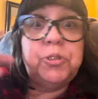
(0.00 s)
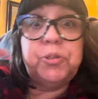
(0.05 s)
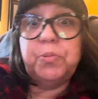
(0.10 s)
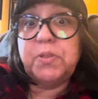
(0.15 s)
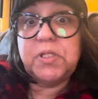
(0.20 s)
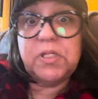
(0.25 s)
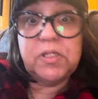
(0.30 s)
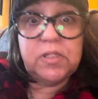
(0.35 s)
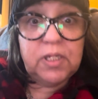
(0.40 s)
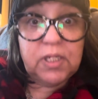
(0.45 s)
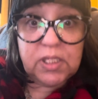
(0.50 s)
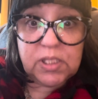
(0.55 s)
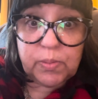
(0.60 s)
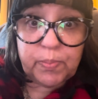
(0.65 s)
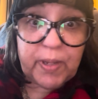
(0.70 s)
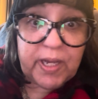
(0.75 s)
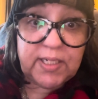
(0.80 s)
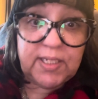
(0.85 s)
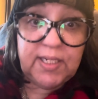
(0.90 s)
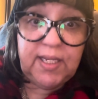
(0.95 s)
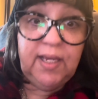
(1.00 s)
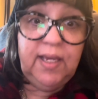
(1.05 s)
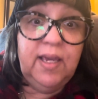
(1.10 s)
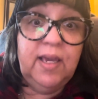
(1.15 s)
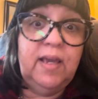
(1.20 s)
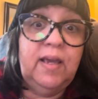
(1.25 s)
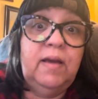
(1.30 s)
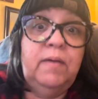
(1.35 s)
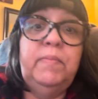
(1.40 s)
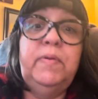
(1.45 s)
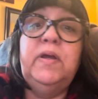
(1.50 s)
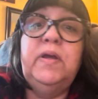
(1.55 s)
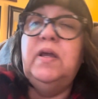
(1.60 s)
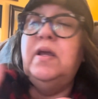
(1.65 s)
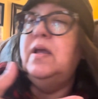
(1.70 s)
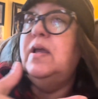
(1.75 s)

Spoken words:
She wasn't expecting him.